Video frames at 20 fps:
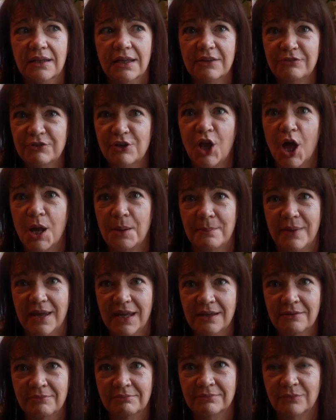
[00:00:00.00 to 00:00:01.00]
if you like
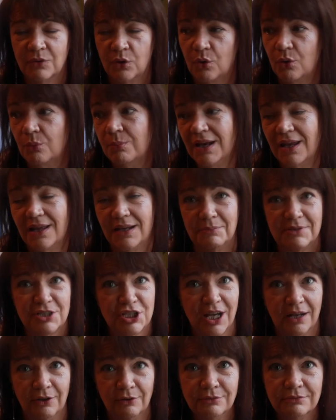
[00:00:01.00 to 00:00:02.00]
me or my, my
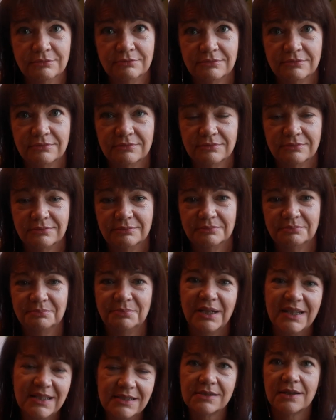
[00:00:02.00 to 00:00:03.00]
channel,
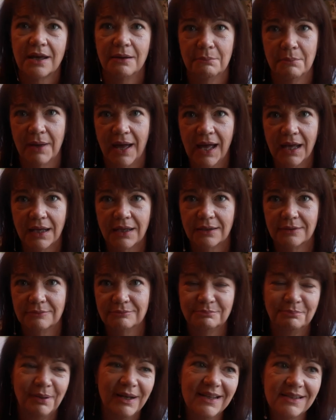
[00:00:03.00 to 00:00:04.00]
please come back,
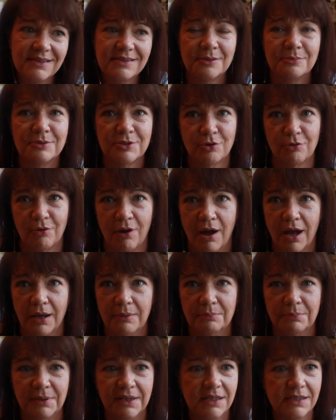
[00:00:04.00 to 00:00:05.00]
please
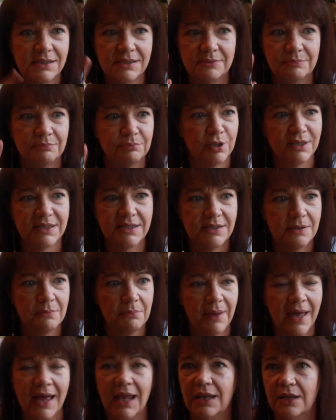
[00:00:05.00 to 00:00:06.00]
subscribe, please press the
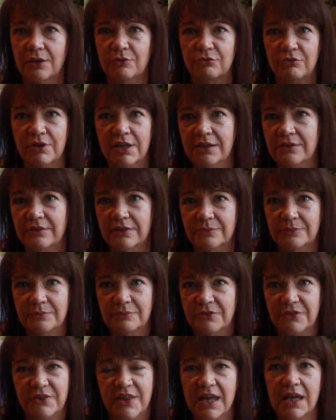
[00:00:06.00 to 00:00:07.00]
bell and ring the
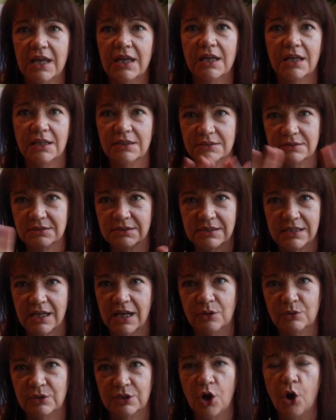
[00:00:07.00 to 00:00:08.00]
thing and
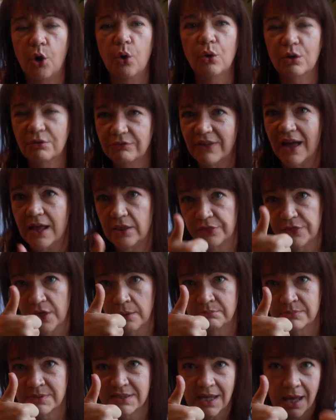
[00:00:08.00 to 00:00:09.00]
all of that,
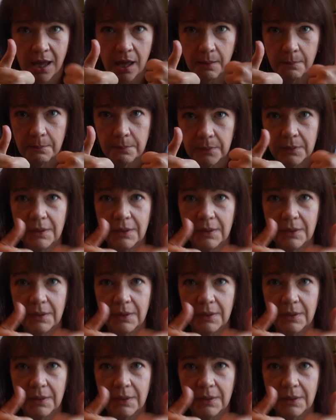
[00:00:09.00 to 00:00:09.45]
thumbs up,